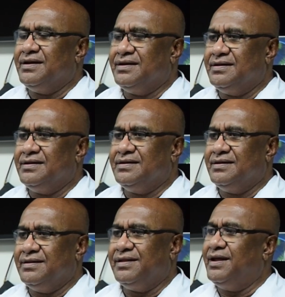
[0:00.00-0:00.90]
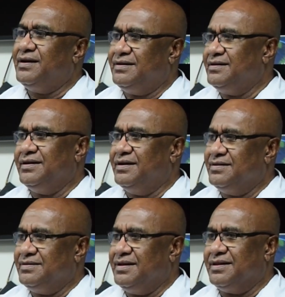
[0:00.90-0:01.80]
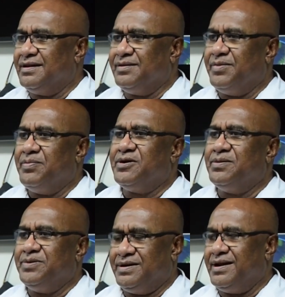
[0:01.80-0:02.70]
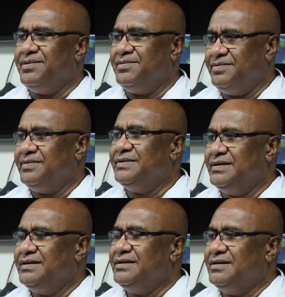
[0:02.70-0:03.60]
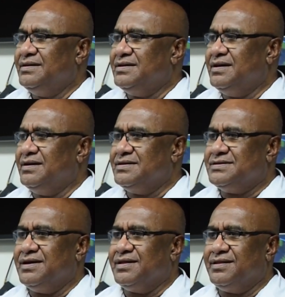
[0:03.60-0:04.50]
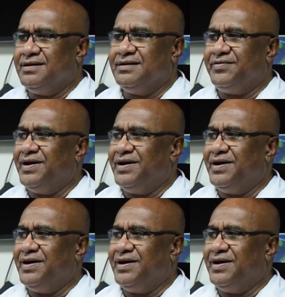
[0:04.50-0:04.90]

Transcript: then you know, at the appropriate time, share the